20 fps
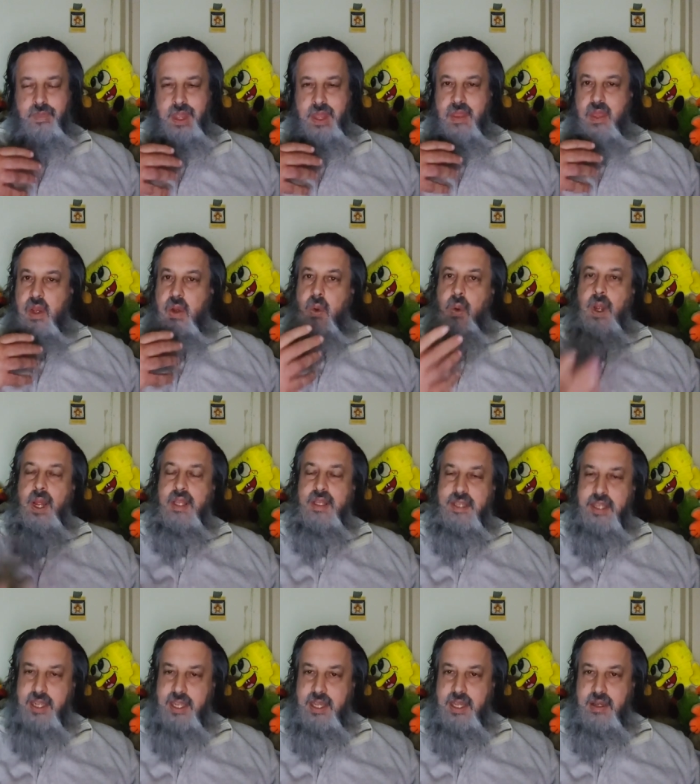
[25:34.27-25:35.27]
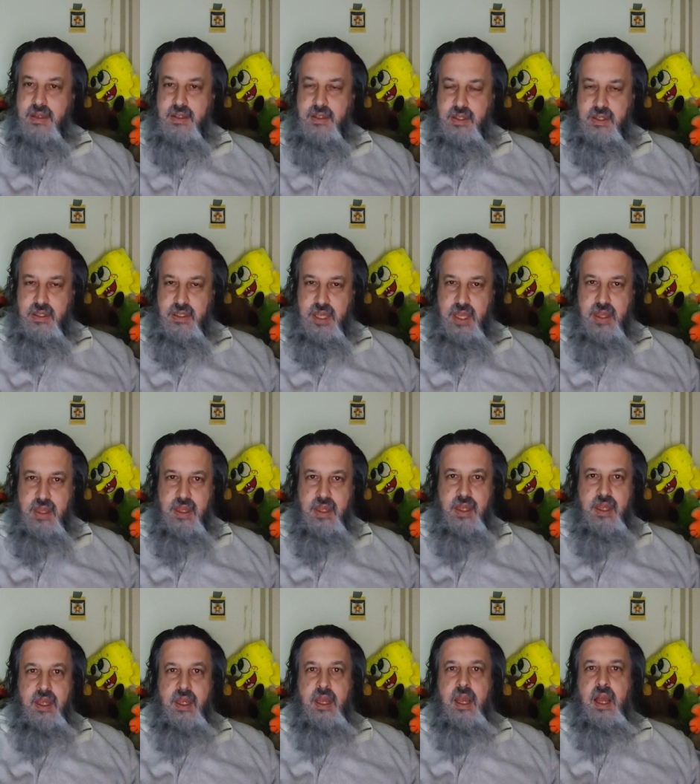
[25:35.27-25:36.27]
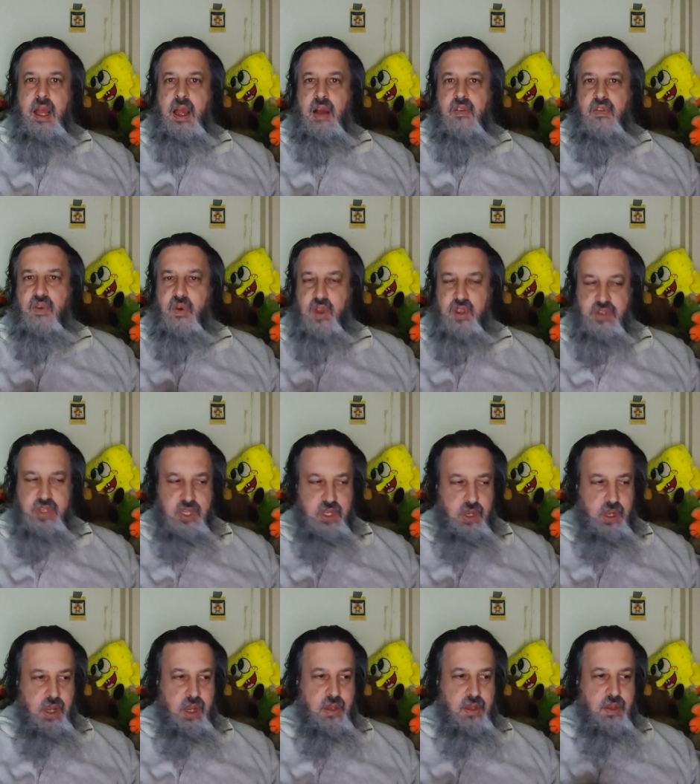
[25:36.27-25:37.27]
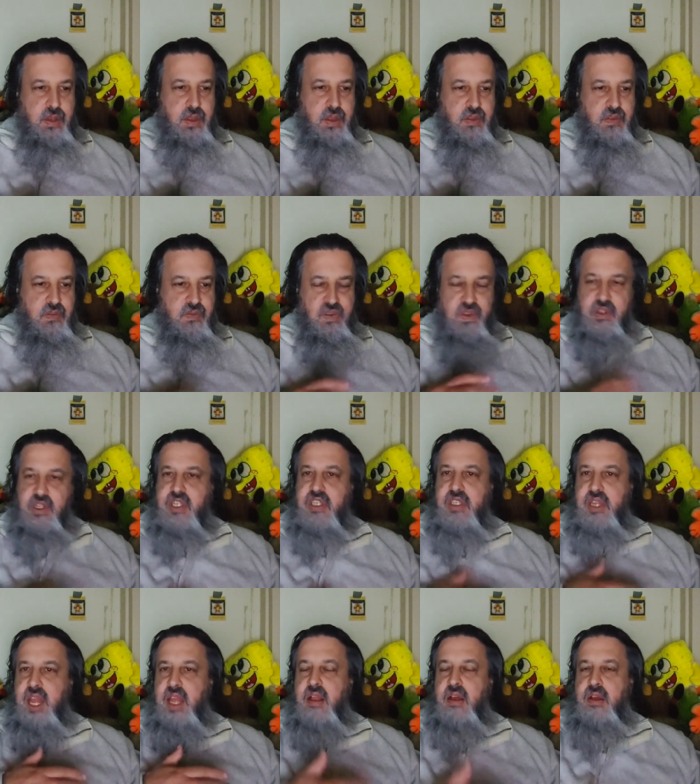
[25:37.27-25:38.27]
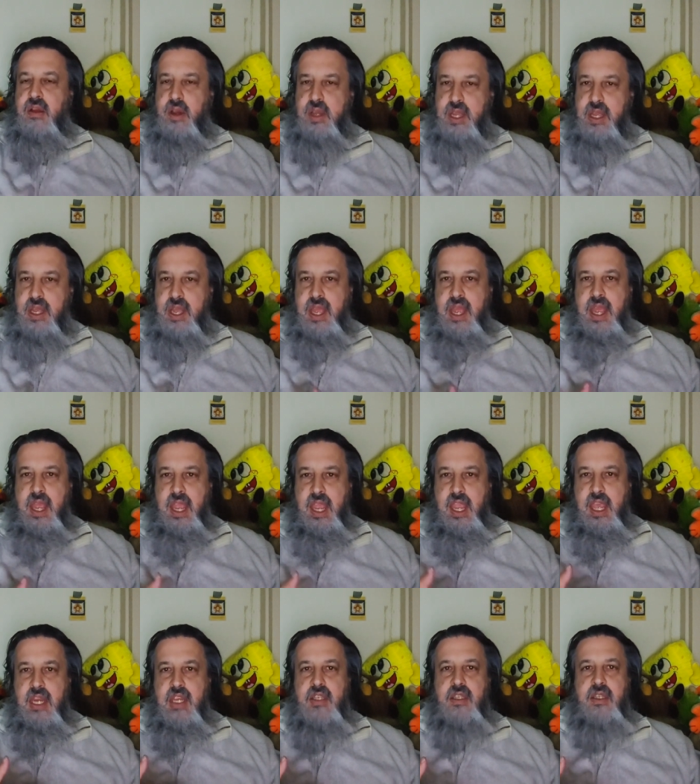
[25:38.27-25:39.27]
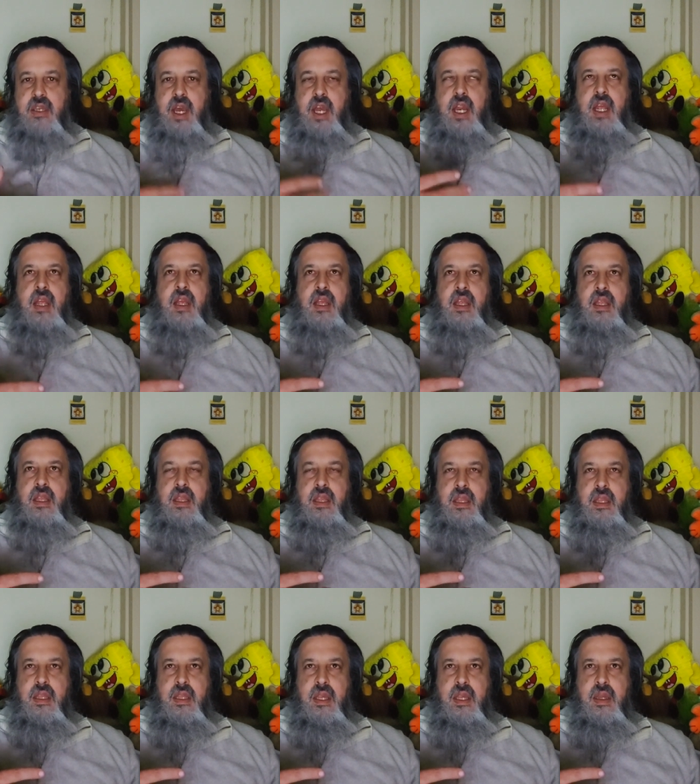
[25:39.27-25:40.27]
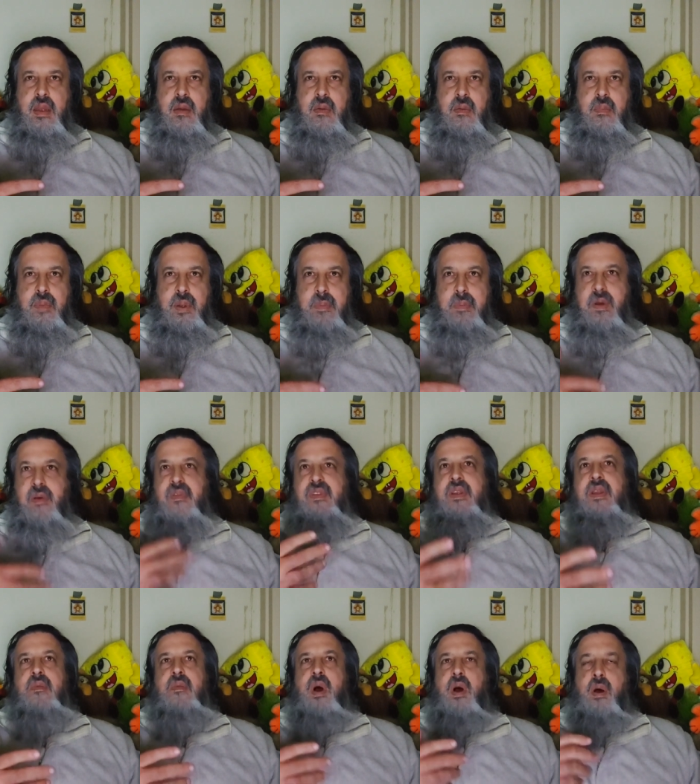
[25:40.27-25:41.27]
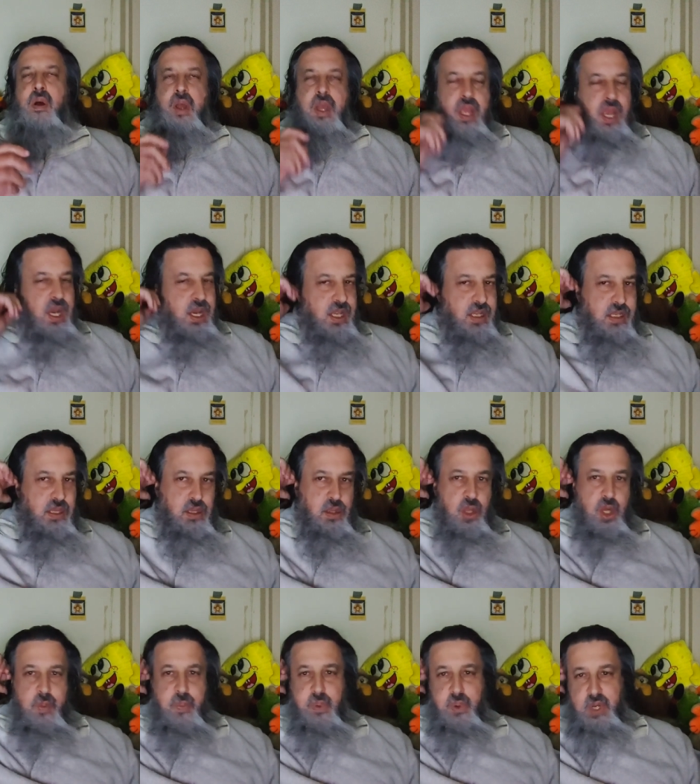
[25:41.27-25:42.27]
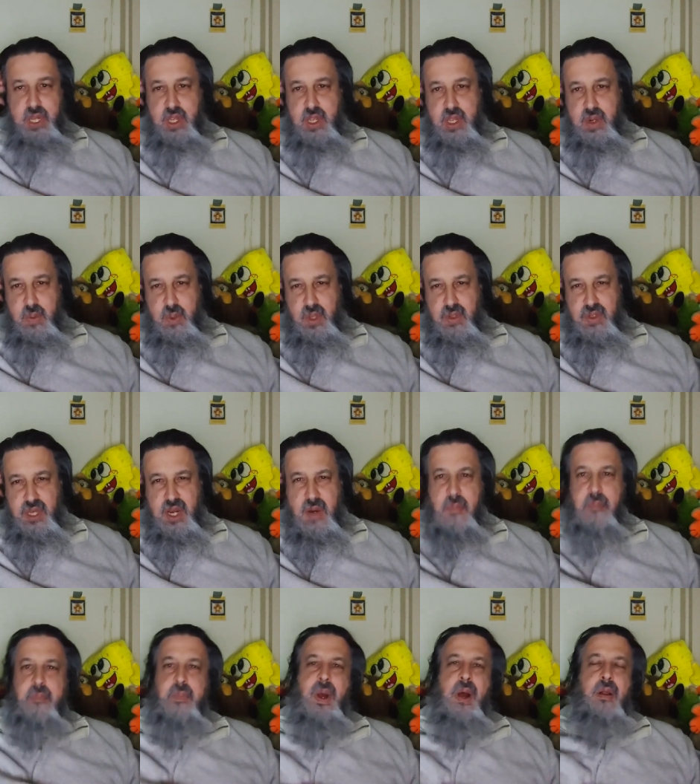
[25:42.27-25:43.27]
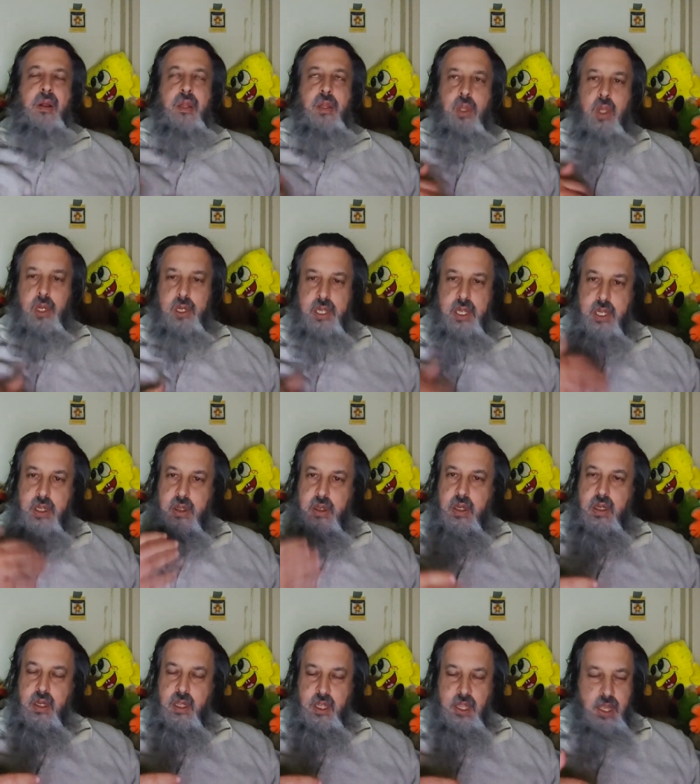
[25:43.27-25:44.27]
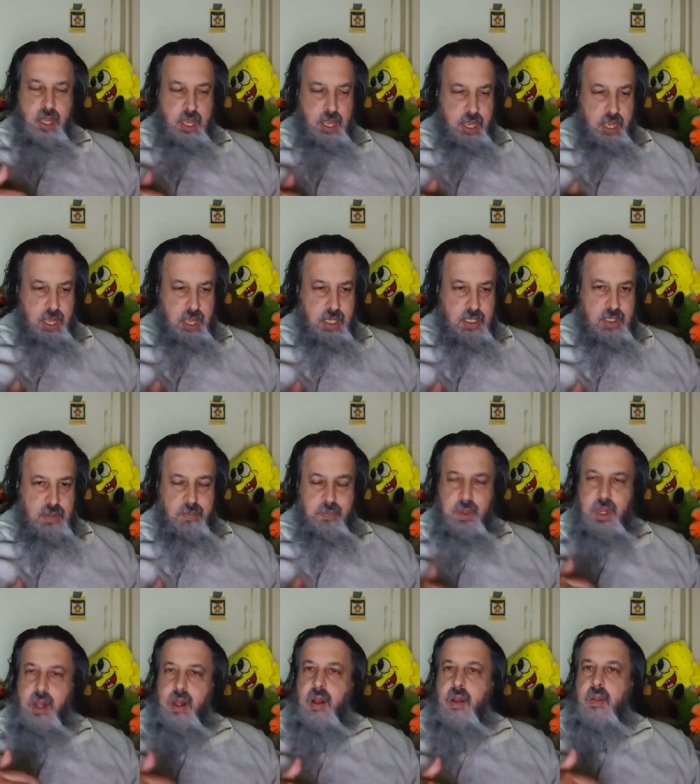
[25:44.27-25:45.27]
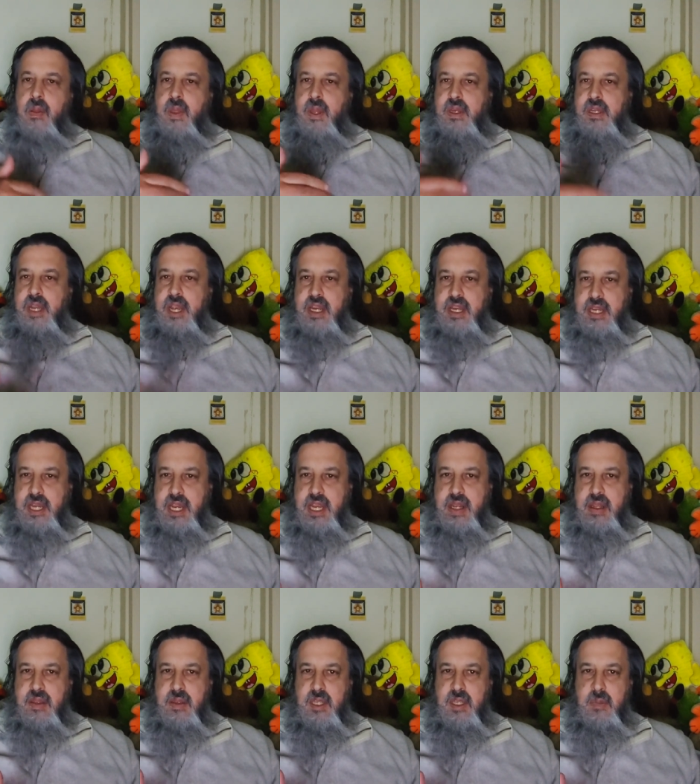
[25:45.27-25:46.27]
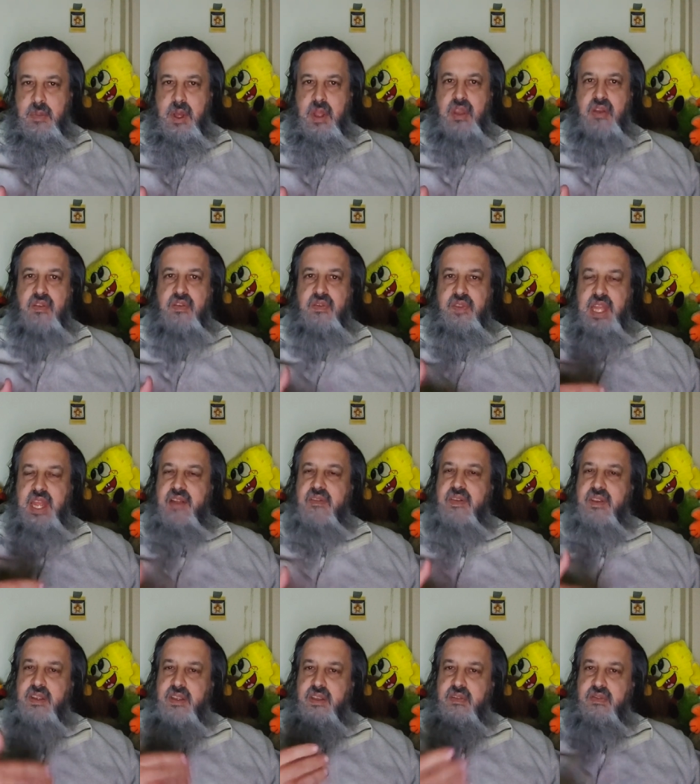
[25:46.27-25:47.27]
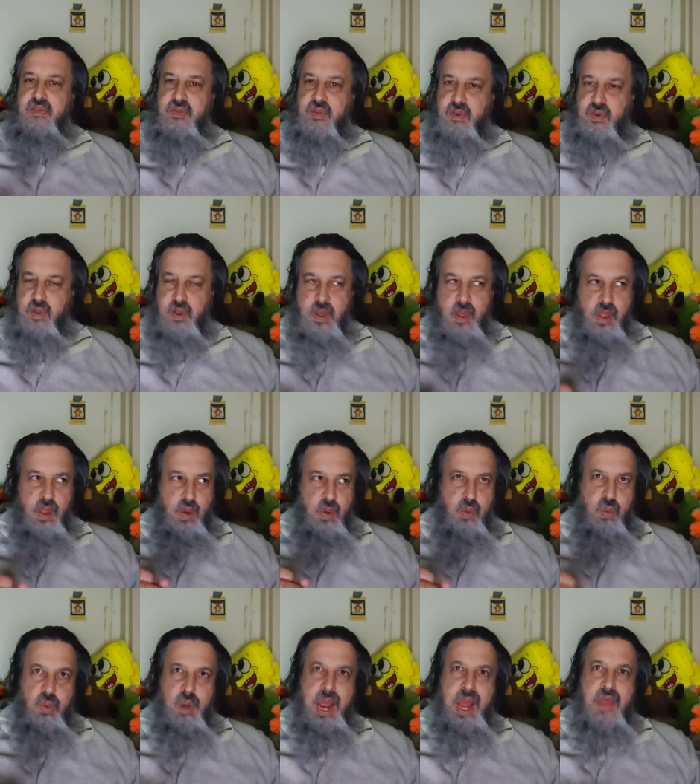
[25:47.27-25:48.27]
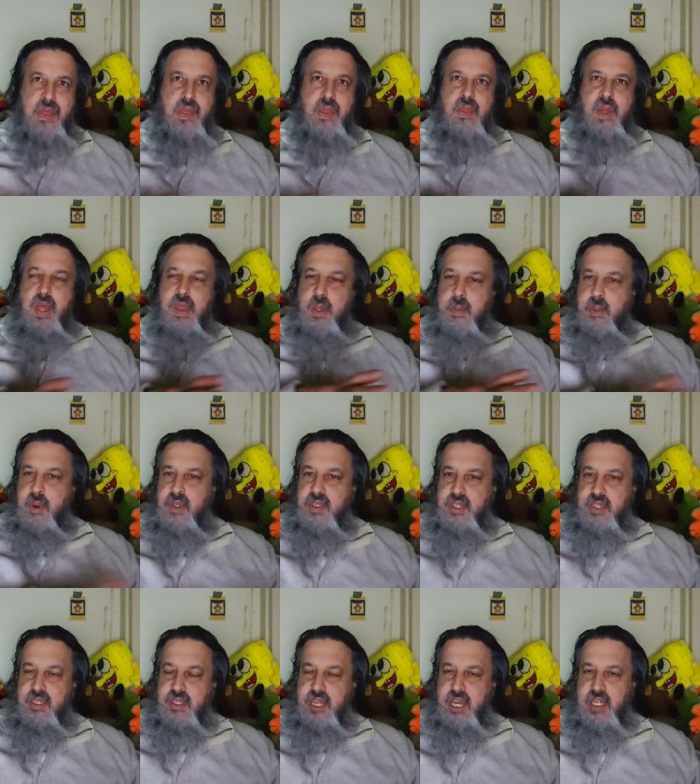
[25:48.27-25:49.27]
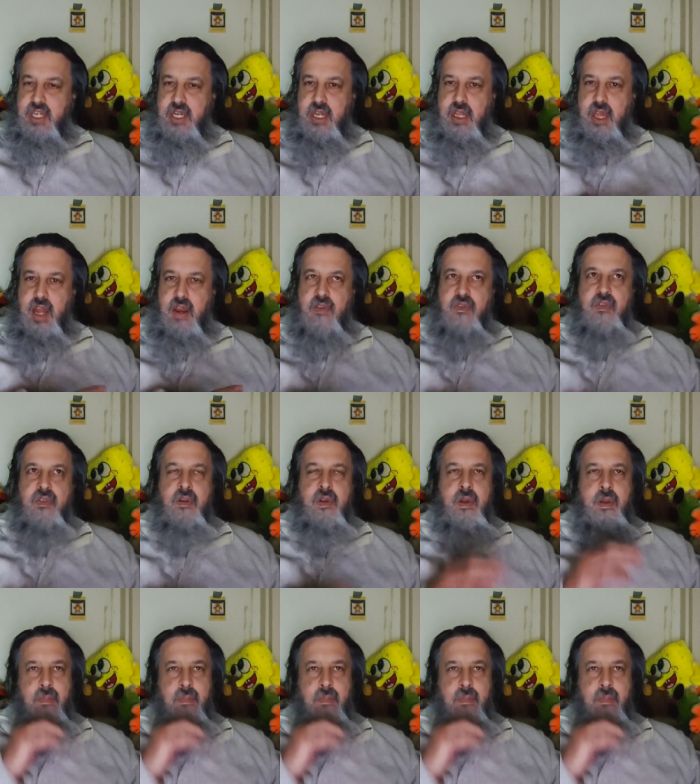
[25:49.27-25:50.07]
in the Kauai Tea House. Is that uh, focusing on the village style cooking? It is not. People have said, "Well, it doesn't look pretty good." Well, it's not about looking good. It's about the technique. It's about the flavors of the food rather than the presentation. A lot of